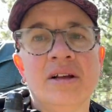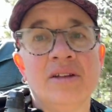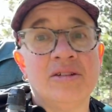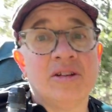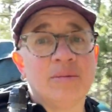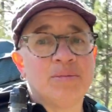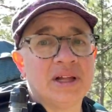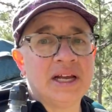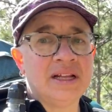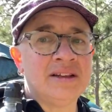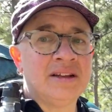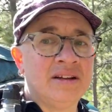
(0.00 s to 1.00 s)
So the
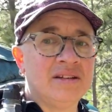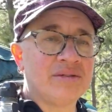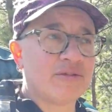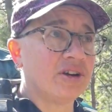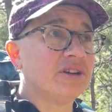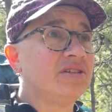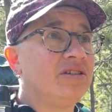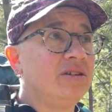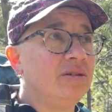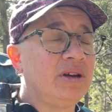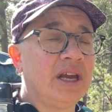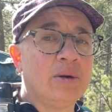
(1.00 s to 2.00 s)
plan then is for us
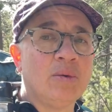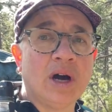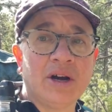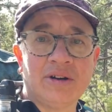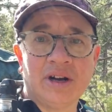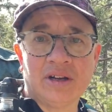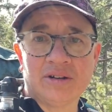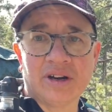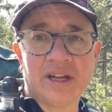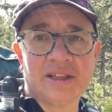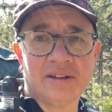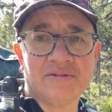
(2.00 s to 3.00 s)
to get water at Elk
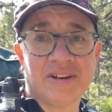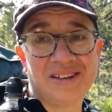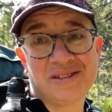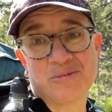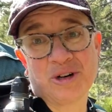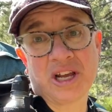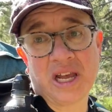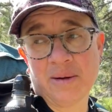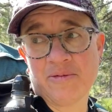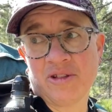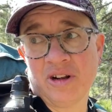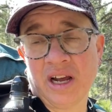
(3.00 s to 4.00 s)
Creek and then find somewhere to
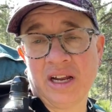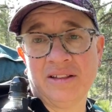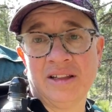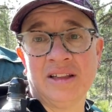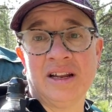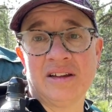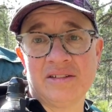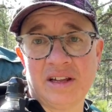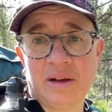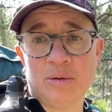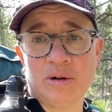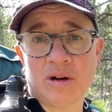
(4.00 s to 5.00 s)
camp for the night. And then the next
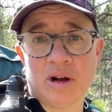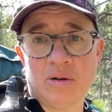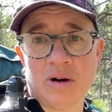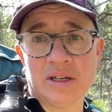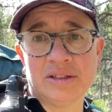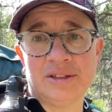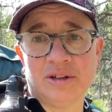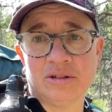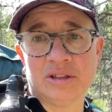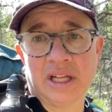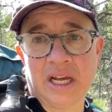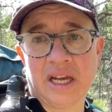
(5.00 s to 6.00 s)
day we'll go on to
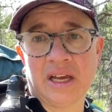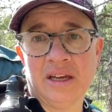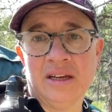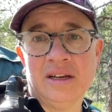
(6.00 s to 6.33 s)
Dalton Lake.